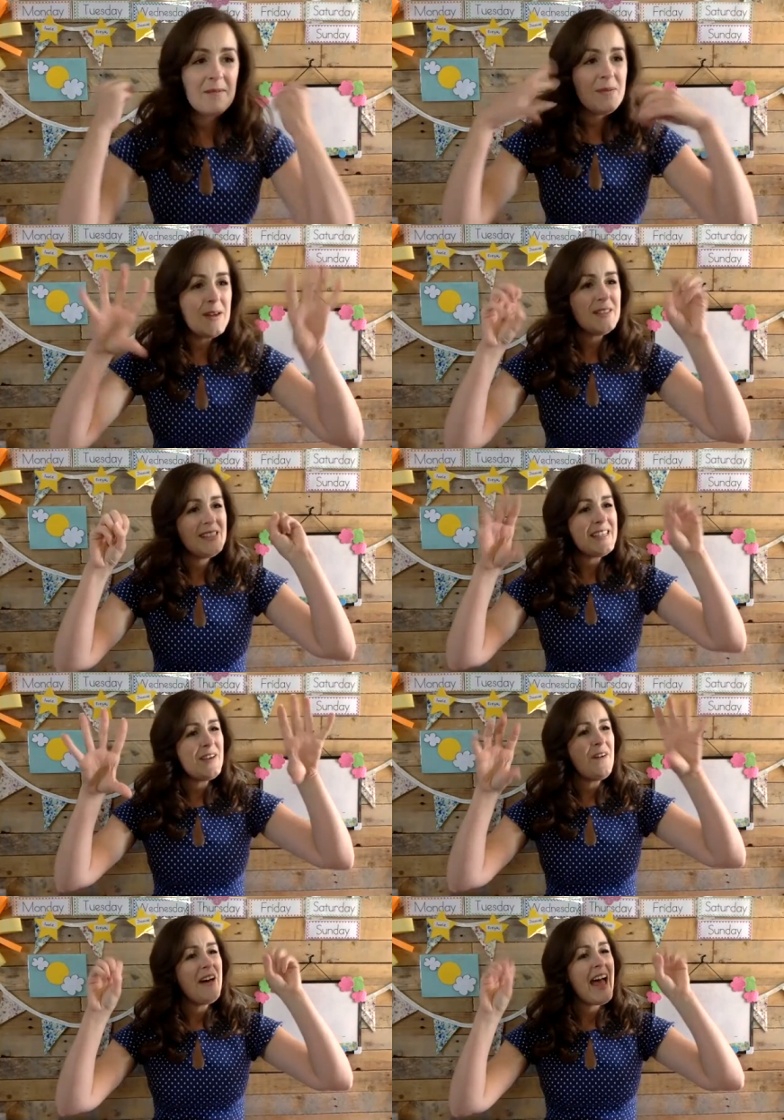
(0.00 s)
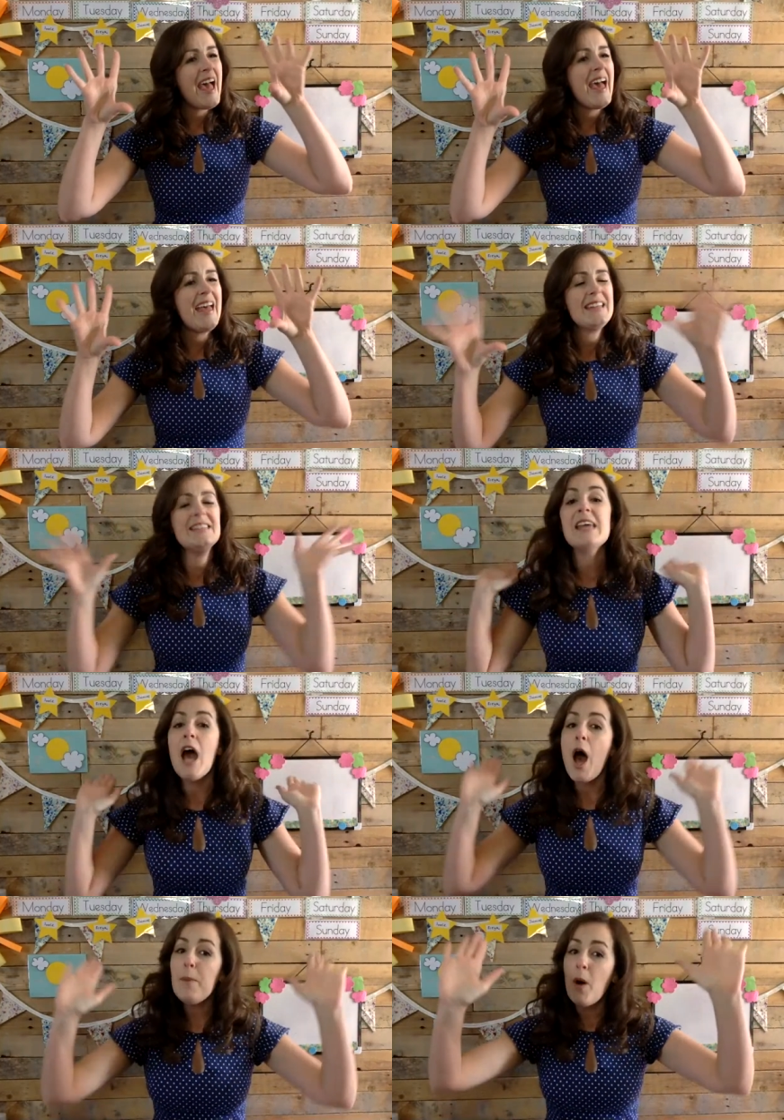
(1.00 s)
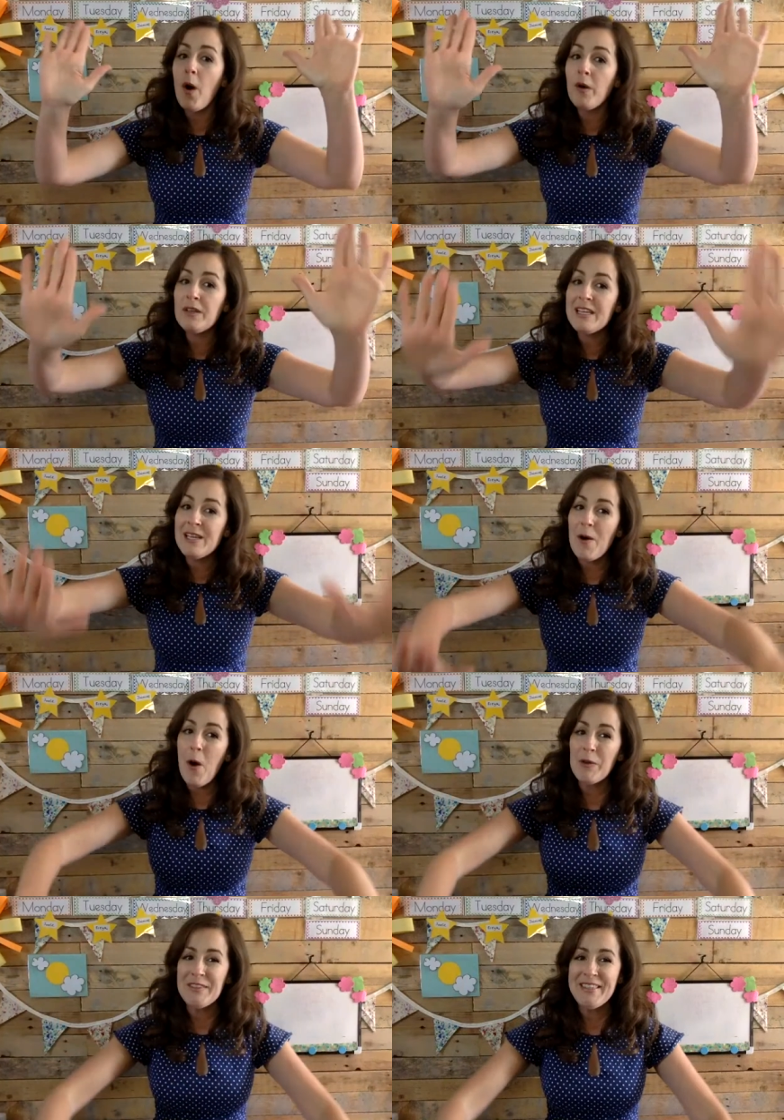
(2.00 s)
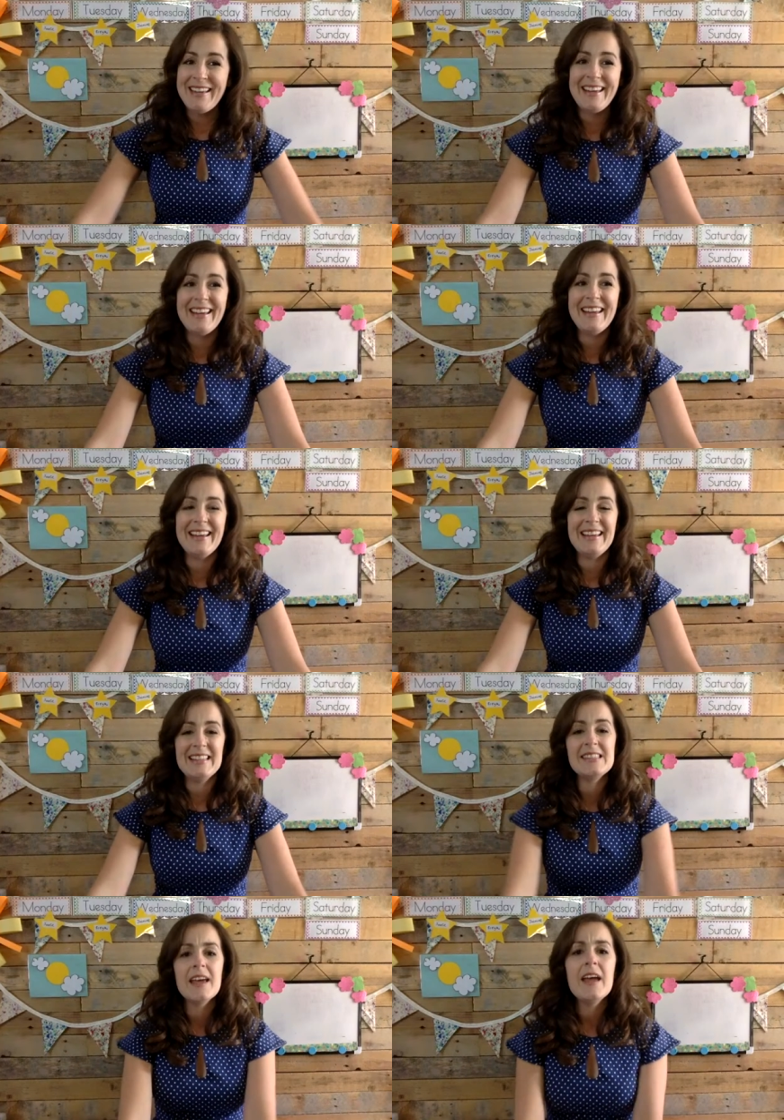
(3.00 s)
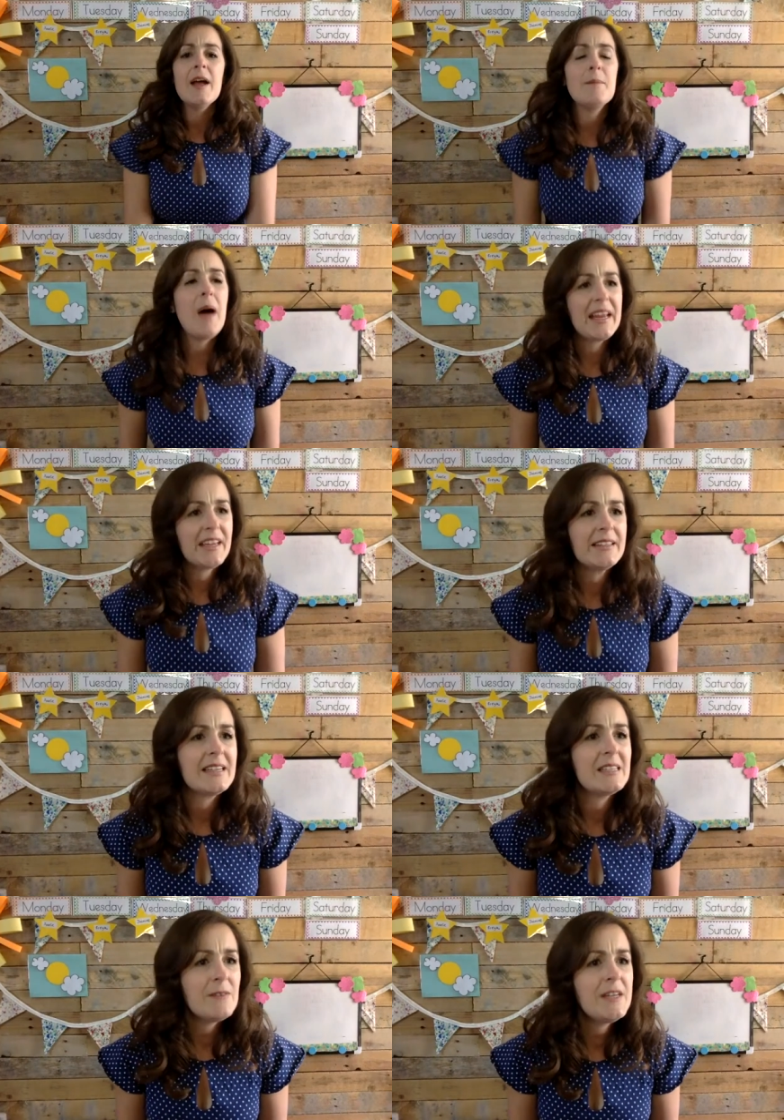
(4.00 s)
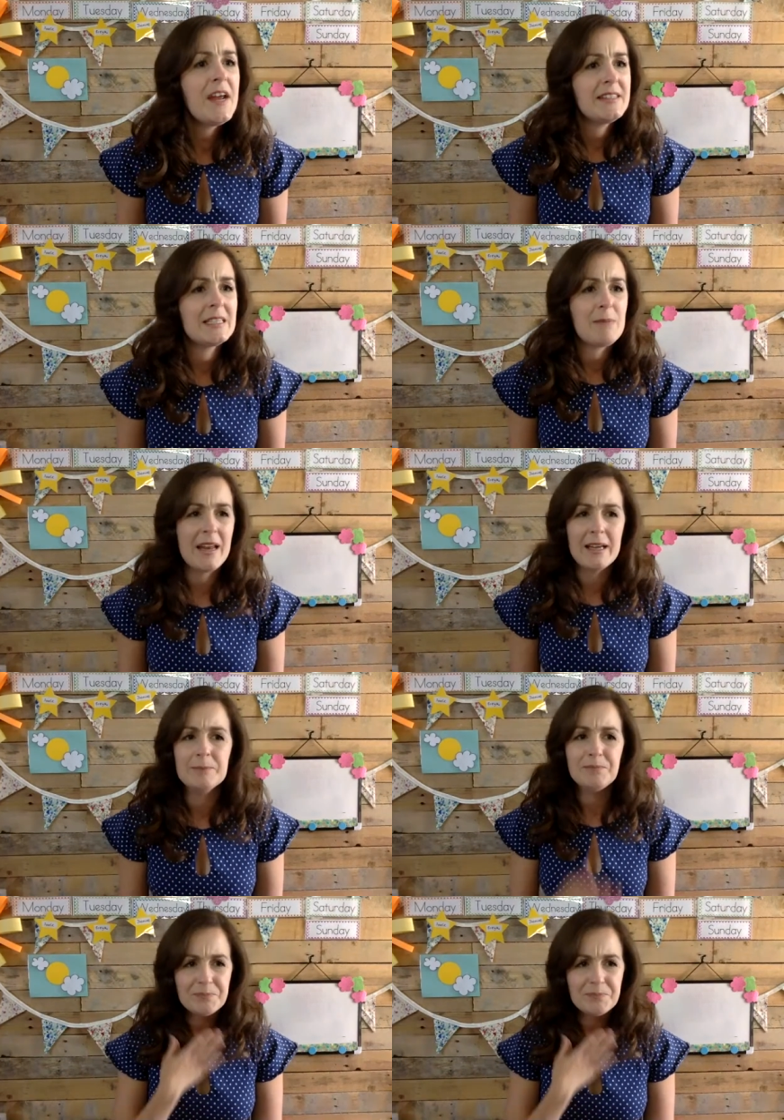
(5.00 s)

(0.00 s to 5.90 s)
Put your hands upon your knees. My goodness, have you noticed, Bella?